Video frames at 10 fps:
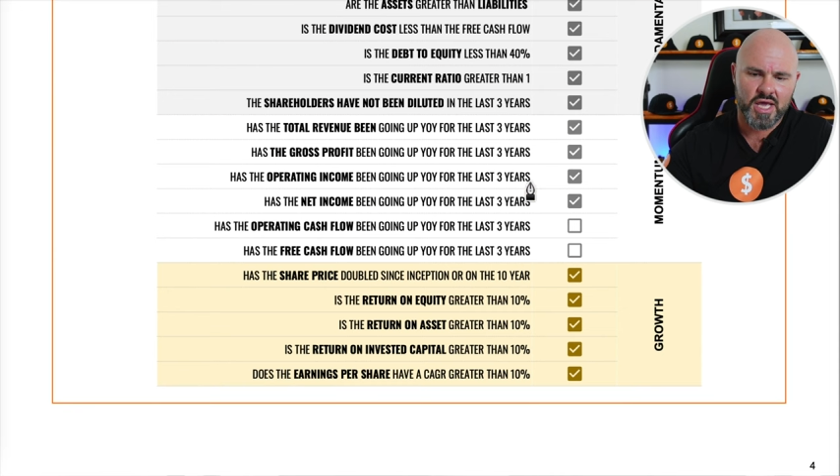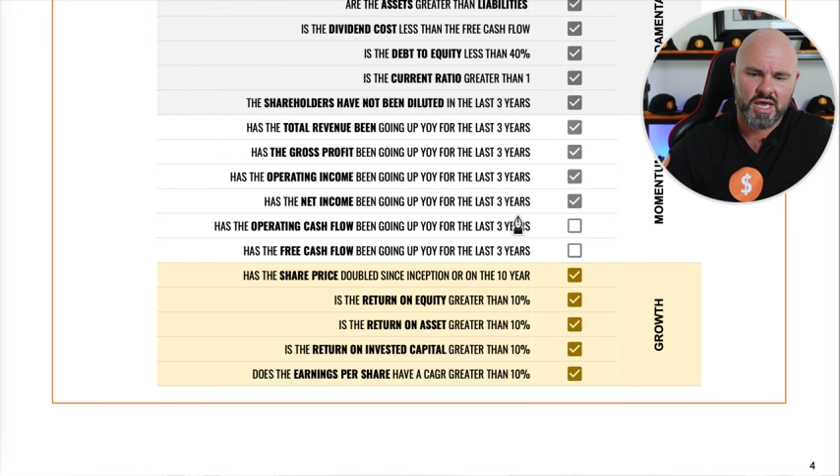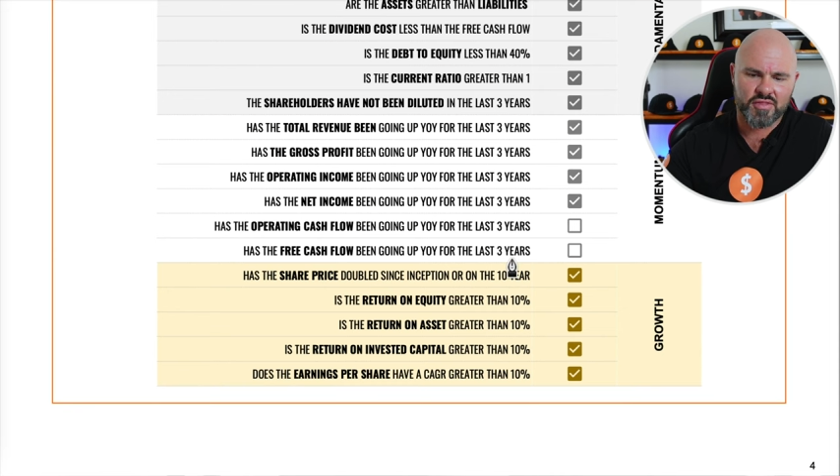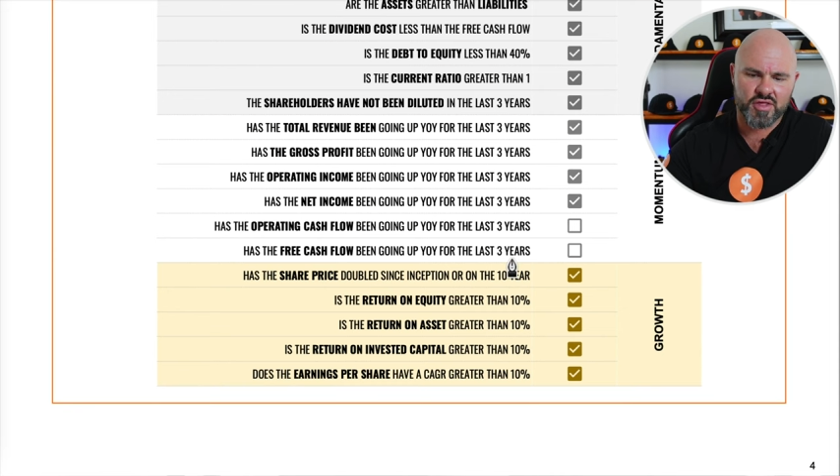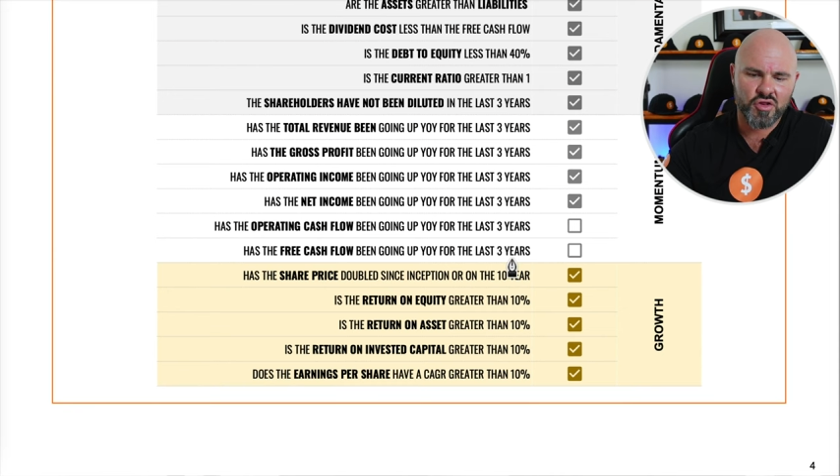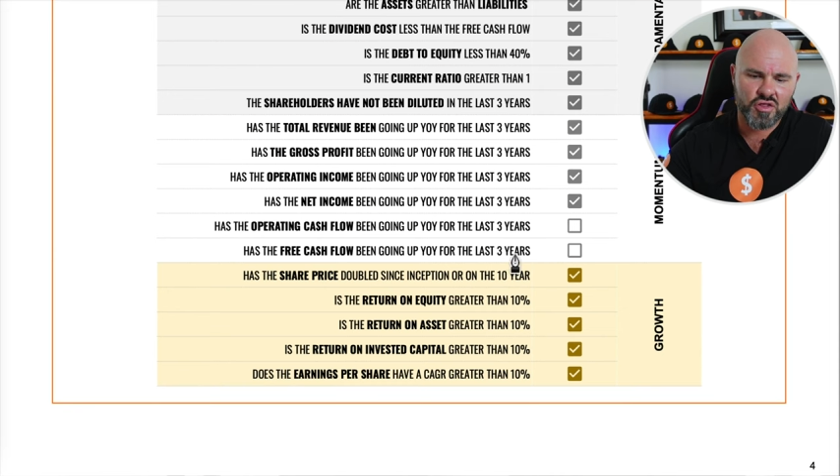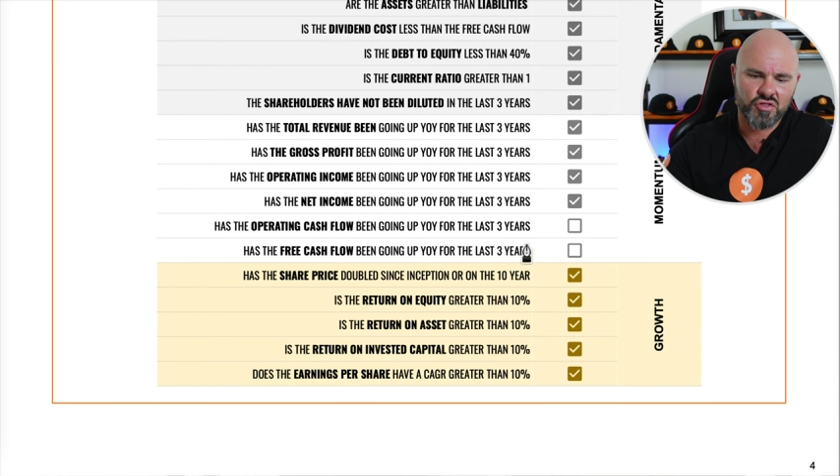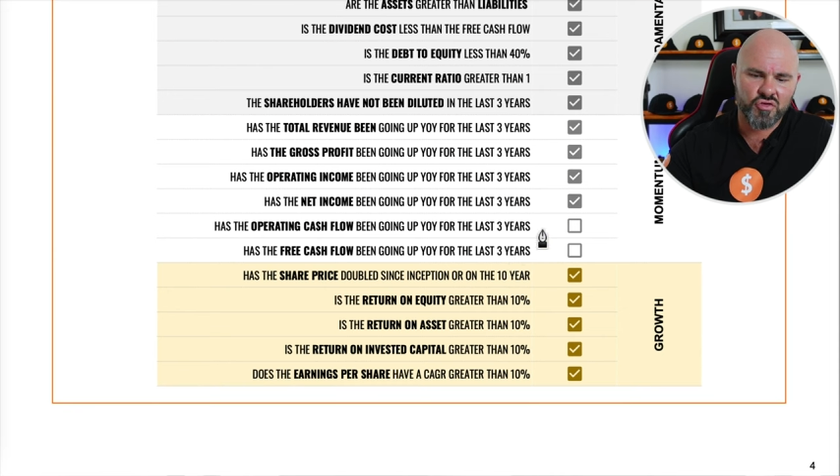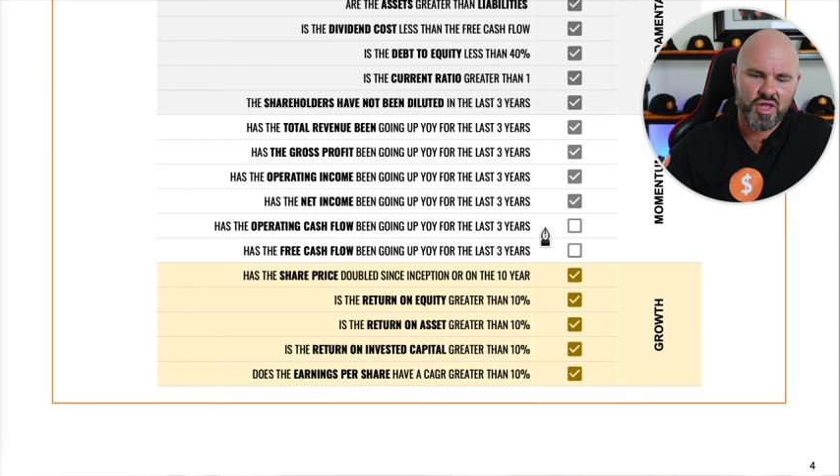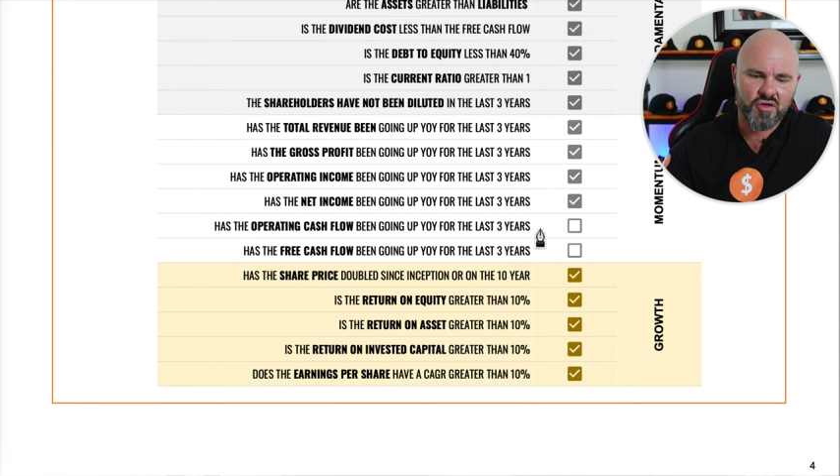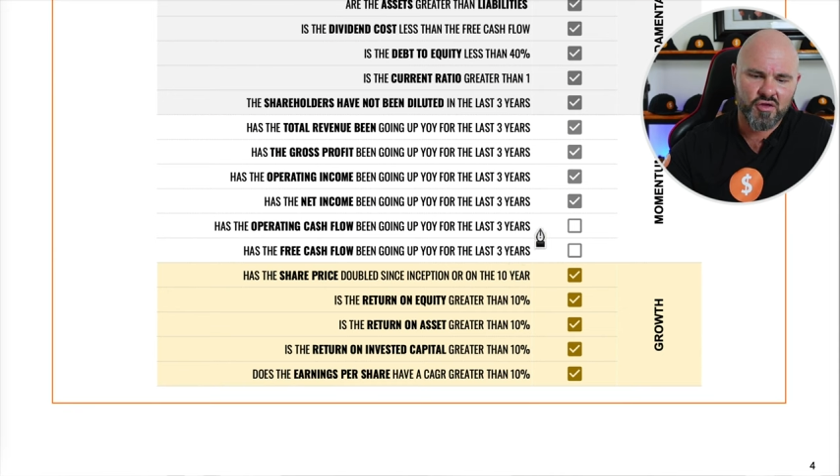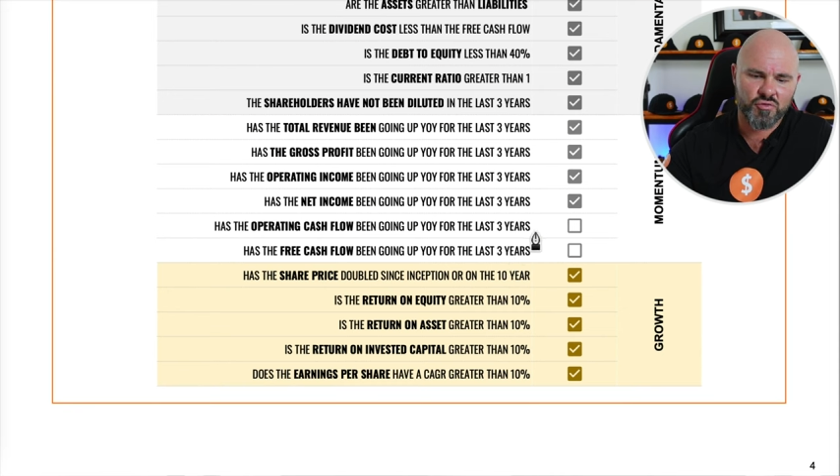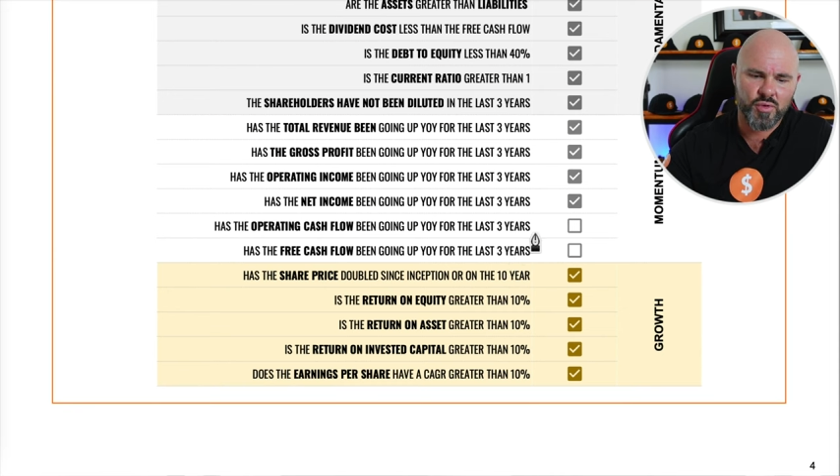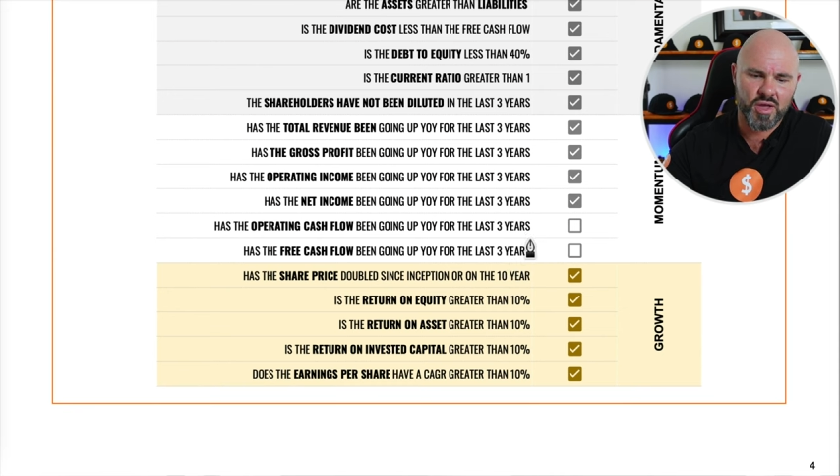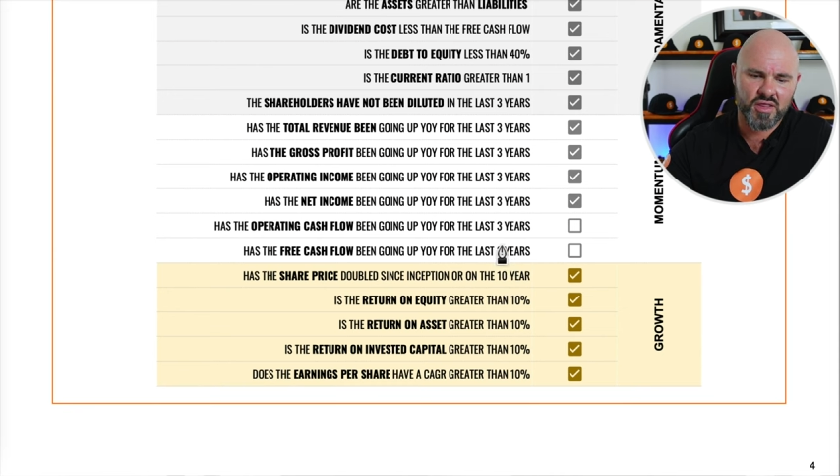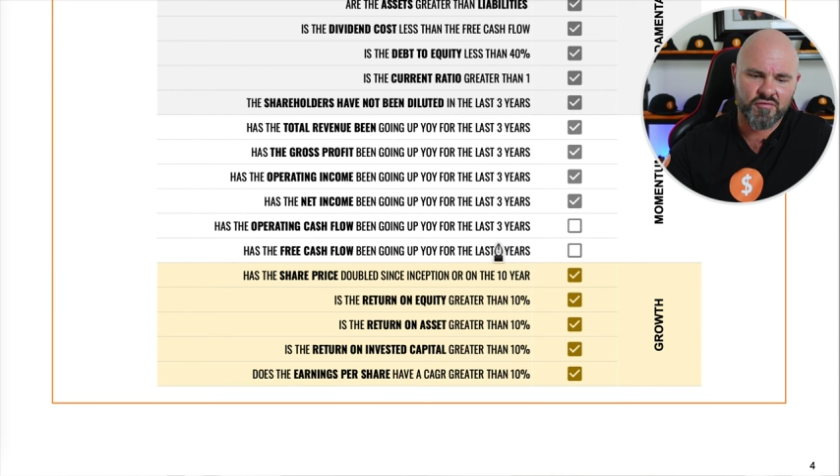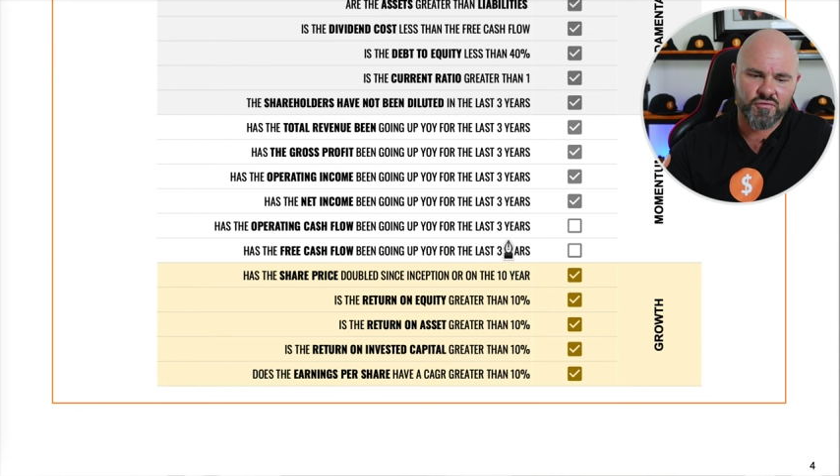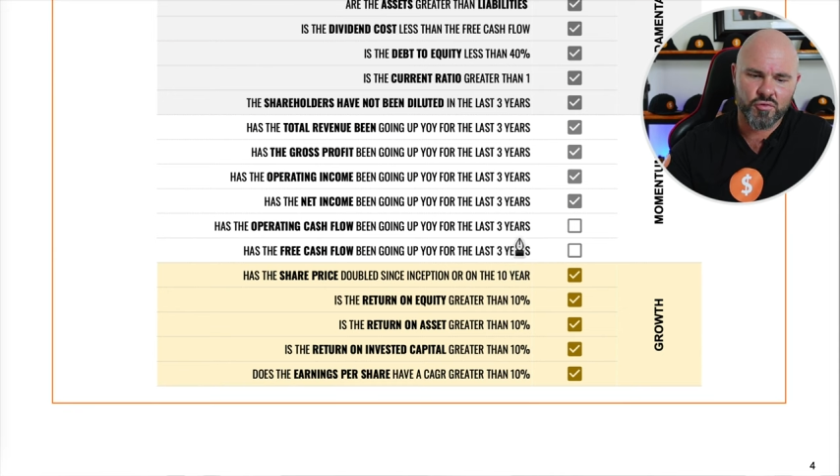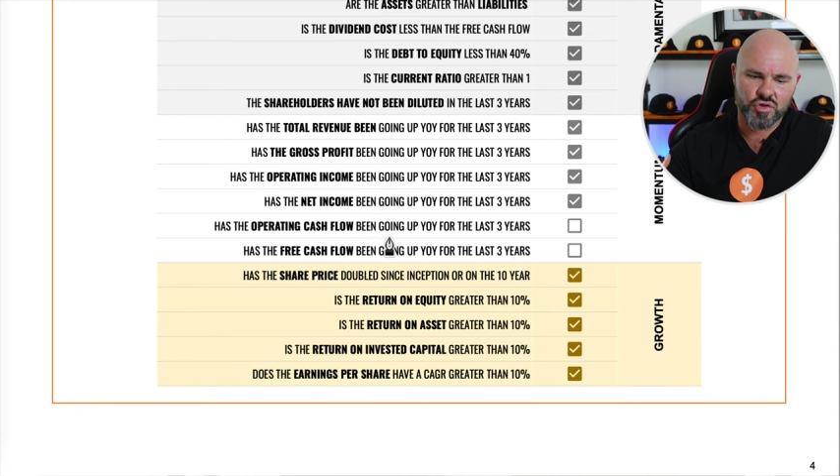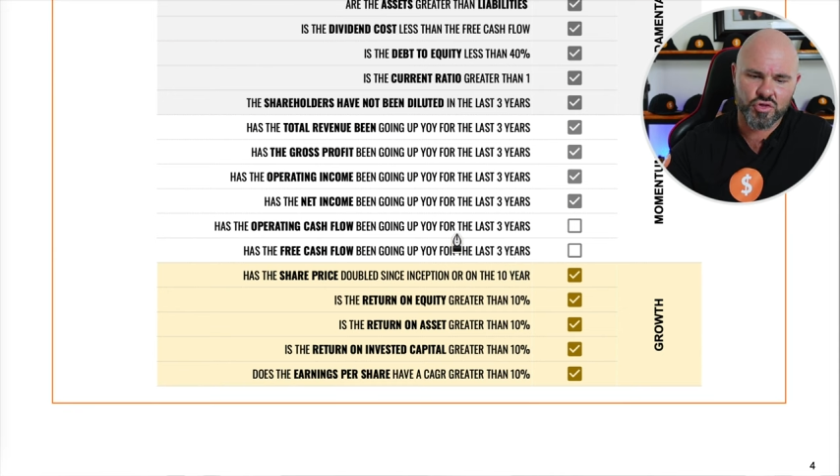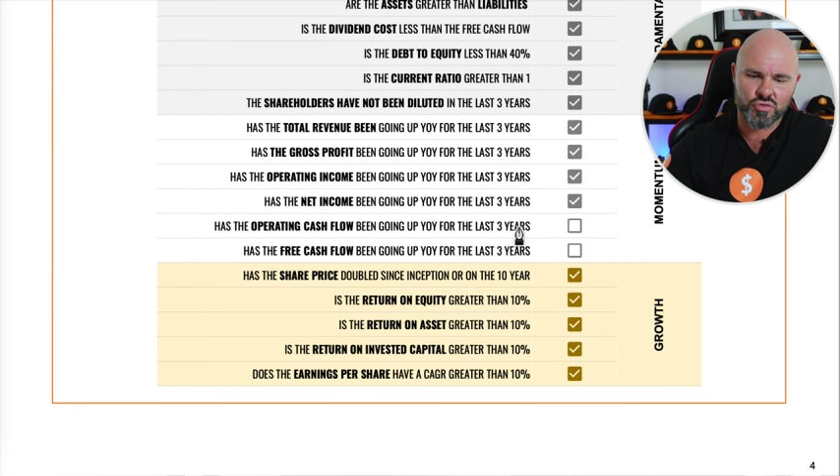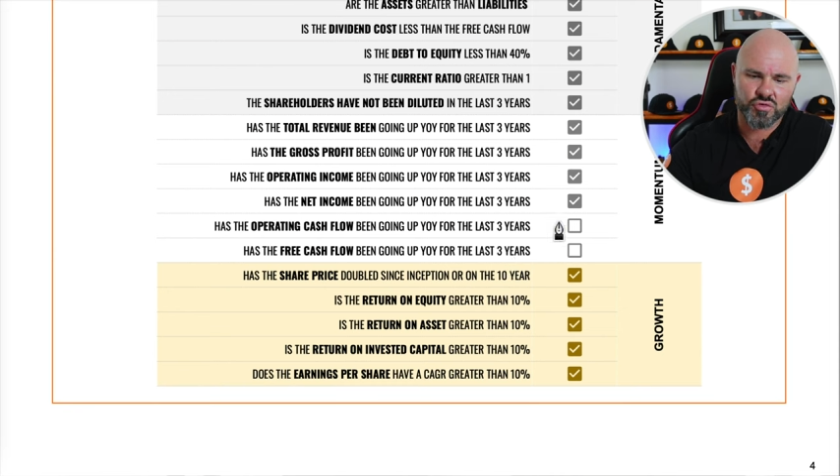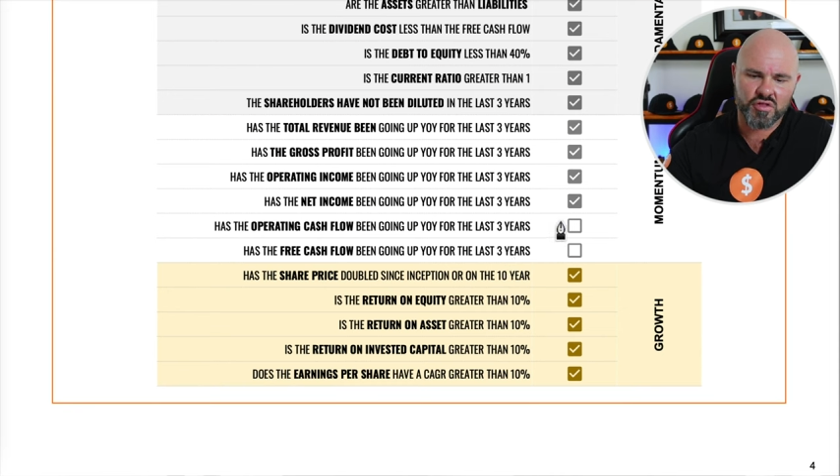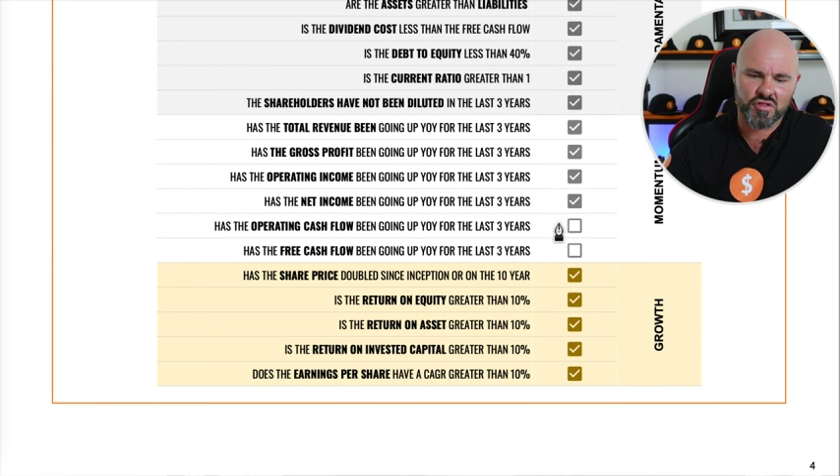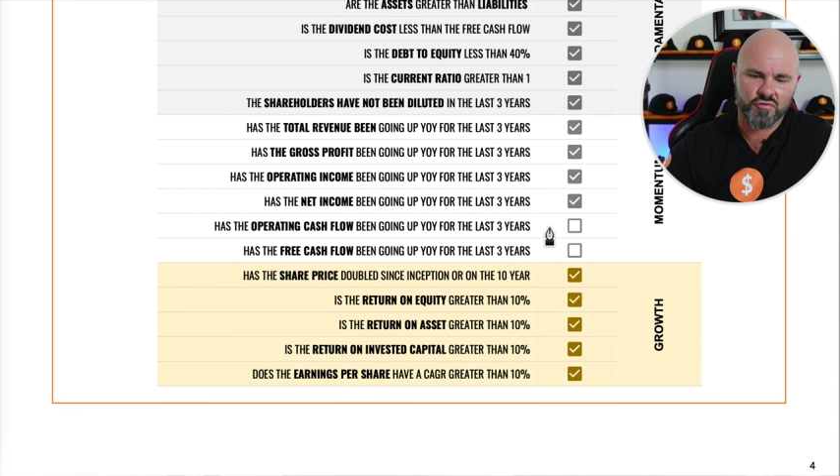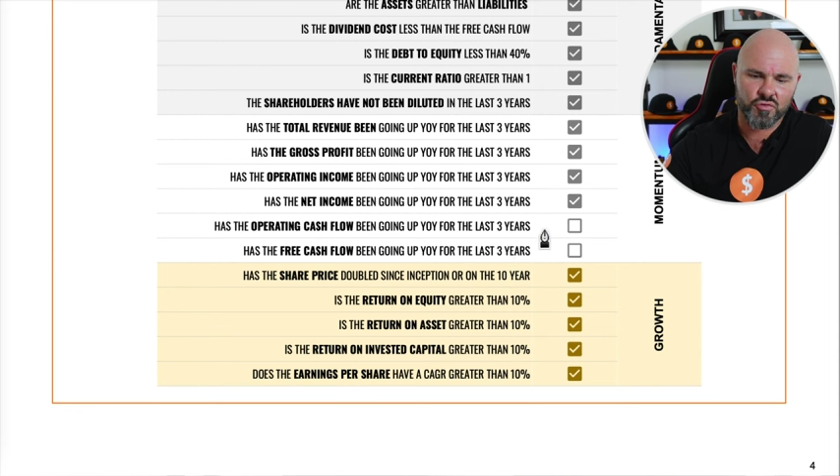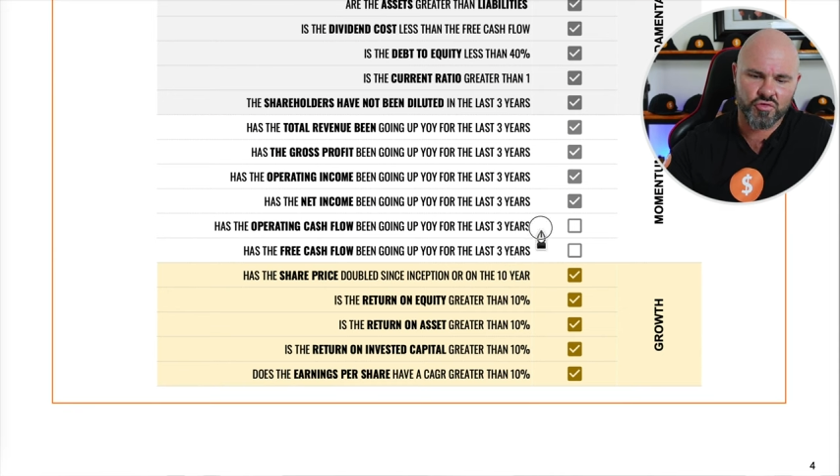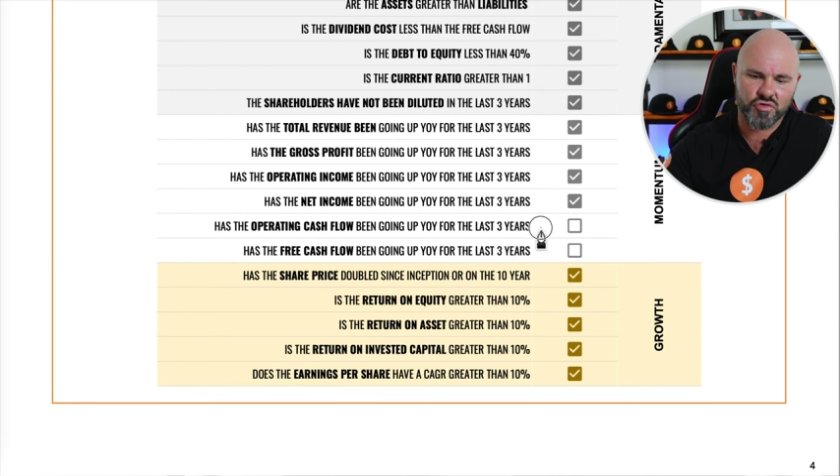Uh, the only two areas where they've fallen short is of course